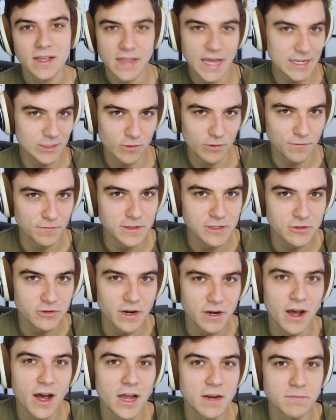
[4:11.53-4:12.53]
That's where
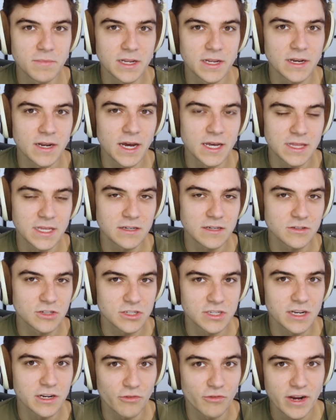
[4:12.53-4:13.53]
Fielder and Hanbin, I think,
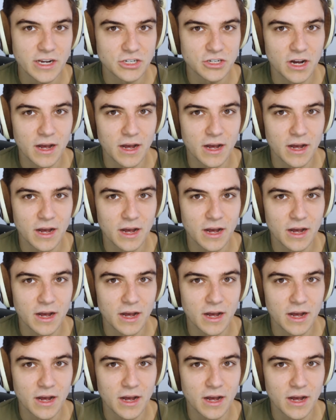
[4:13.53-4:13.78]
just did a great